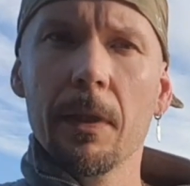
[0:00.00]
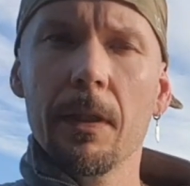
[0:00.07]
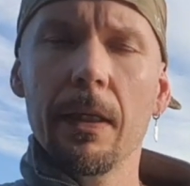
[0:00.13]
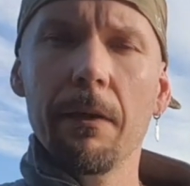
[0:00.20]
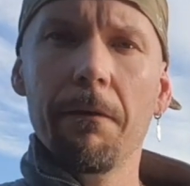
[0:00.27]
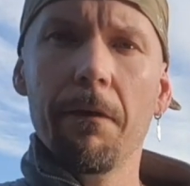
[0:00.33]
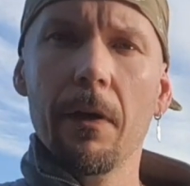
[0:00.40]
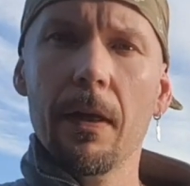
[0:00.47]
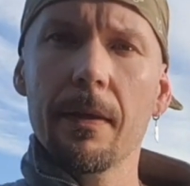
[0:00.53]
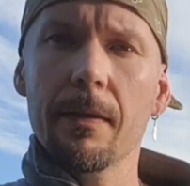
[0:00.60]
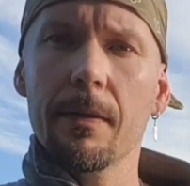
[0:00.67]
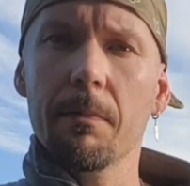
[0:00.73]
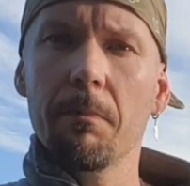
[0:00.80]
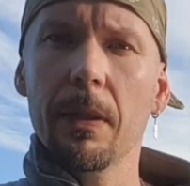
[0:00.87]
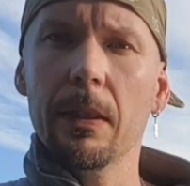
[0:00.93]

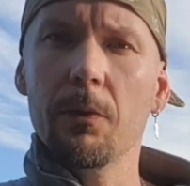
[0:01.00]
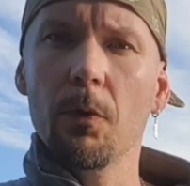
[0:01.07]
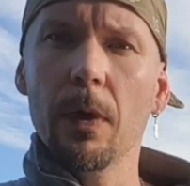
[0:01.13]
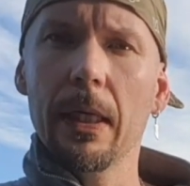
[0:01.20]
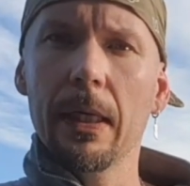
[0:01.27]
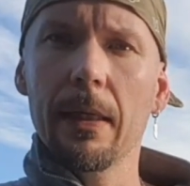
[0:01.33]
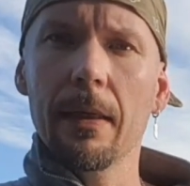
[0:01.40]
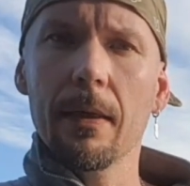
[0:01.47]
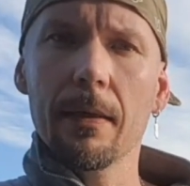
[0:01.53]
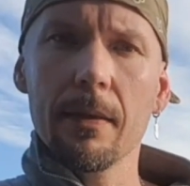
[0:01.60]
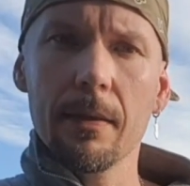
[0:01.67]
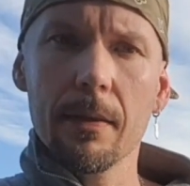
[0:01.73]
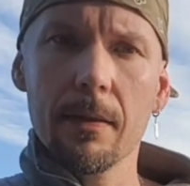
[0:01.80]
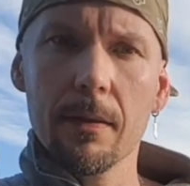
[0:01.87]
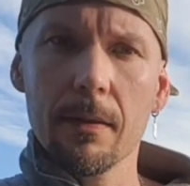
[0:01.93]
difference between
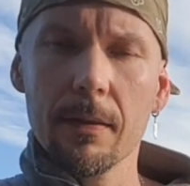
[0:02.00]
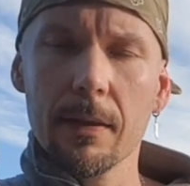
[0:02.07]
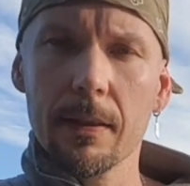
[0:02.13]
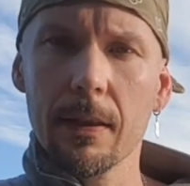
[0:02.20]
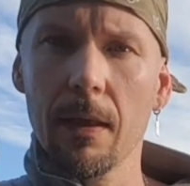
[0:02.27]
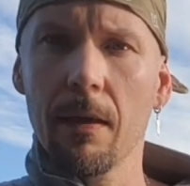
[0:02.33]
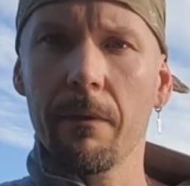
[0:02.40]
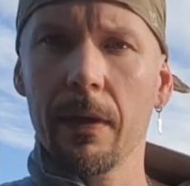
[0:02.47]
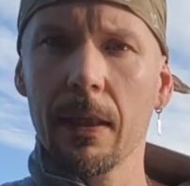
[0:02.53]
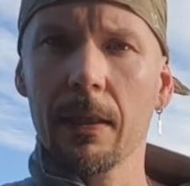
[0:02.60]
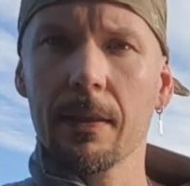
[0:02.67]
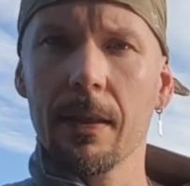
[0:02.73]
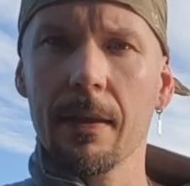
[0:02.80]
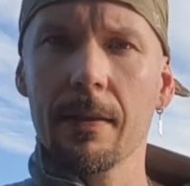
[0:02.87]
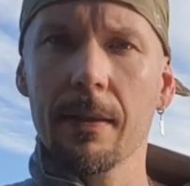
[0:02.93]
Slavic
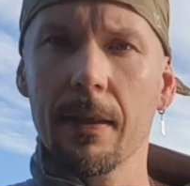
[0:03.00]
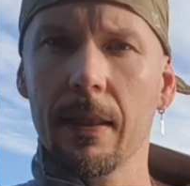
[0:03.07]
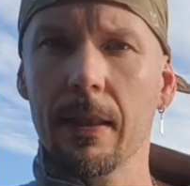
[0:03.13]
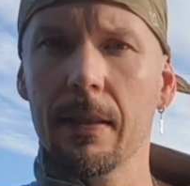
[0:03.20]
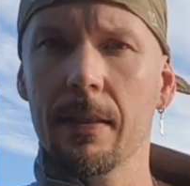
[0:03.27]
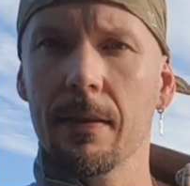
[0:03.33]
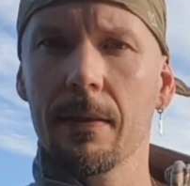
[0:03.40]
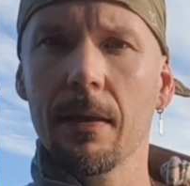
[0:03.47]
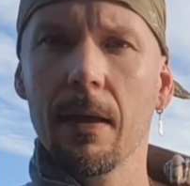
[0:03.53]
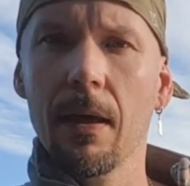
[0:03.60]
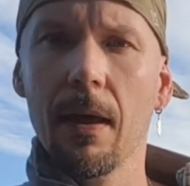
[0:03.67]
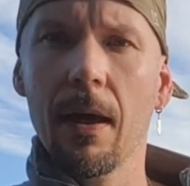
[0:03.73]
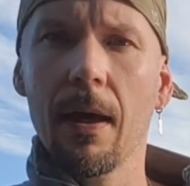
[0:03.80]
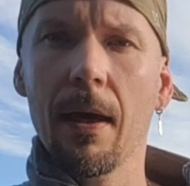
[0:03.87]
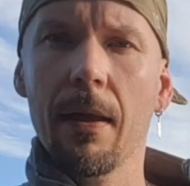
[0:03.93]
Sassanid
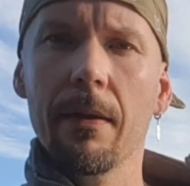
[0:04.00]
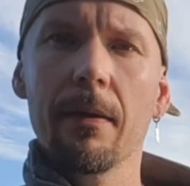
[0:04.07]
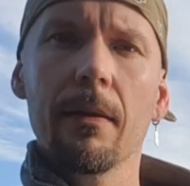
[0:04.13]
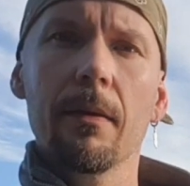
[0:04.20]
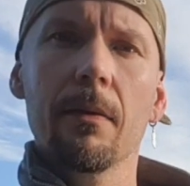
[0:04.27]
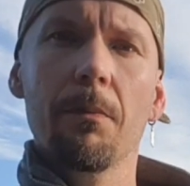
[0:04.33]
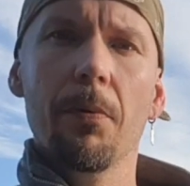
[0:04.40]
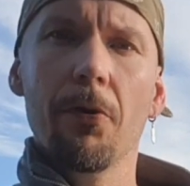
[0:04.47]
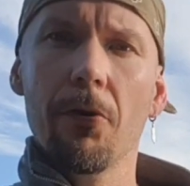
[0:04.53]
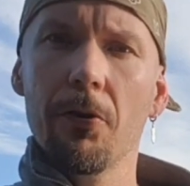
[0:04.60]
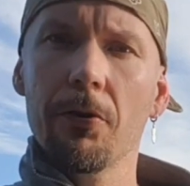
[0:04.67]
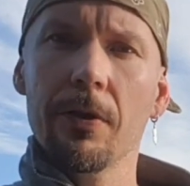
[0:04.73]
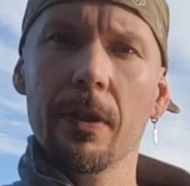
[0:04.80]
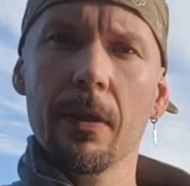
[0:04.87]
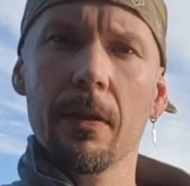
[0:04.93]
and the
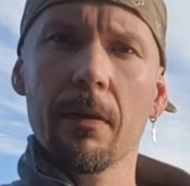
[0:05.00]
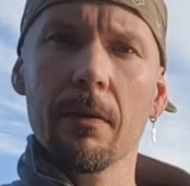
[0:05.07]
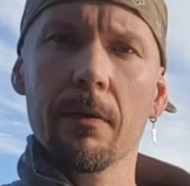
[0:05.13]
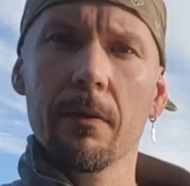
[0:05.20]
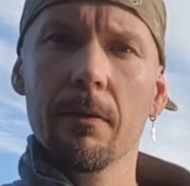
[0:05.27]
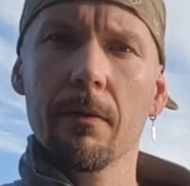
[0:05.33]
Persian